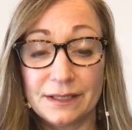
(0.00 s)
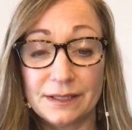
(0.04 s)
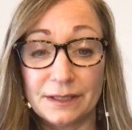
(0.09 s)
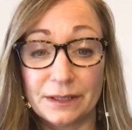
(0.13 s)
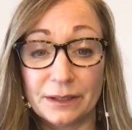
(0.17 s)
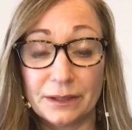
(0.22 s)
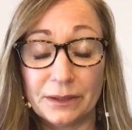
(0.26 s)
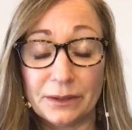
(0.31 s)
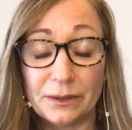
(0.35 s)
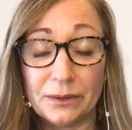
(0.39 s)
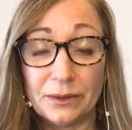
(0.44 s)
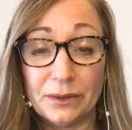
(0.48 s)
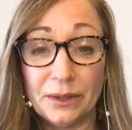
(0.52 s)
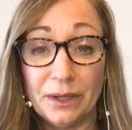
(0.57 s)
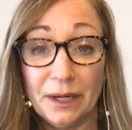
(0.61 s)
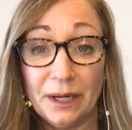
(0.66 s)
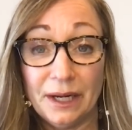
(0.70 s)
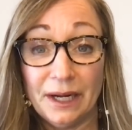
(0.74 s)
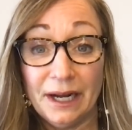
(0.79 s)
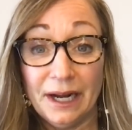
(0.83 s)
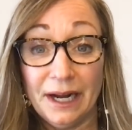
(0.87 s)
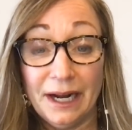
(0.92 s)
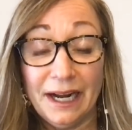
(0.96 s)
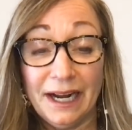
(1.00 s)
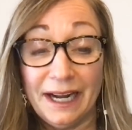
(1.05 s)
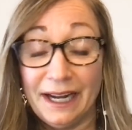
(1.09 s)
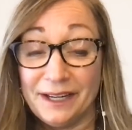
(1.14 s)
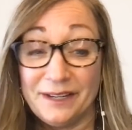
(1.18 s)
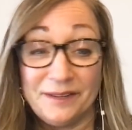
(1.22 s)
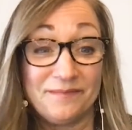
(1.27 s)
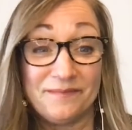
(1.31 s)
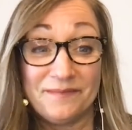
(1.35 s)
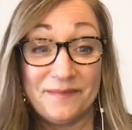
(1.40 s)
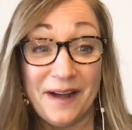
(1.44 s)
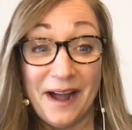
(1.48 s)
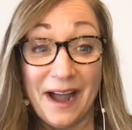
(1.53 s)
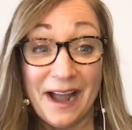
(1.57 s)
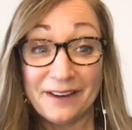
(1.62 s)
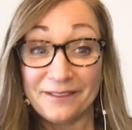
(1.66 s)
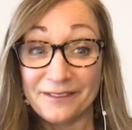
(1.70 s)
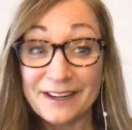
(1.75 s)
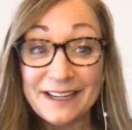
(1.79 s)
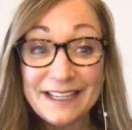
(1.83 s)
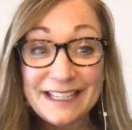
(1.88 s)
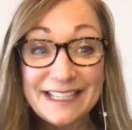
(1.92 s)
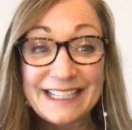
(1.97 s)
So I
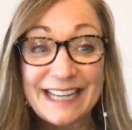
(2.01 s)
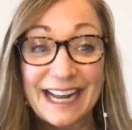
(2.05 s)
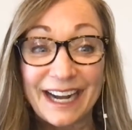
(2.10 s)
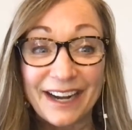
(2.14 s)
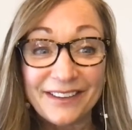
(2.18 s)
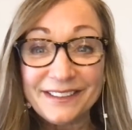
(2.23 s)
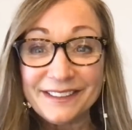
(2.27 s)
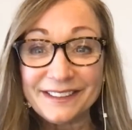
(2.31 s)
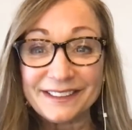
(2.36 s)
reached out